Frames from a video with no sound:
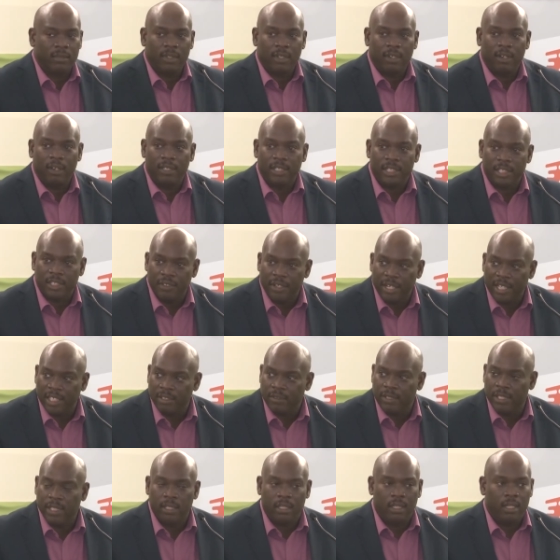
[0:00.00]
or the
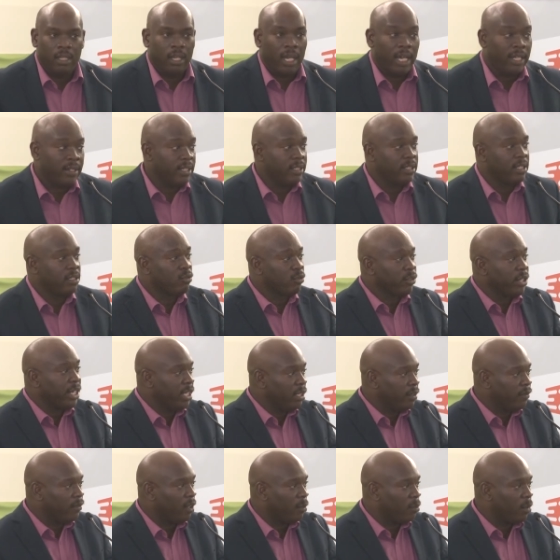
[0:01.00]
Treasury. And this is
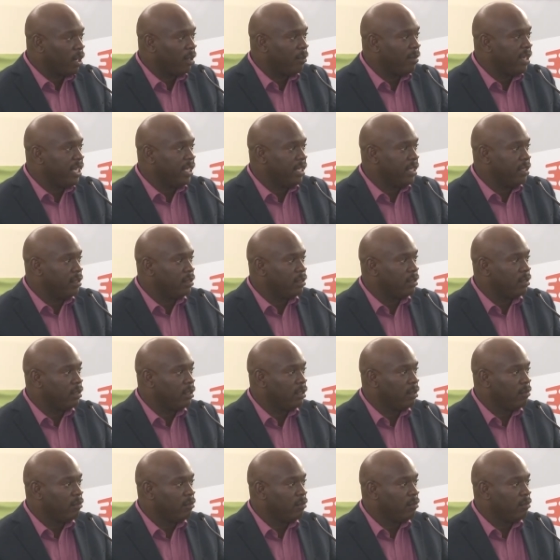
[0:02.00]
real for Barbadians,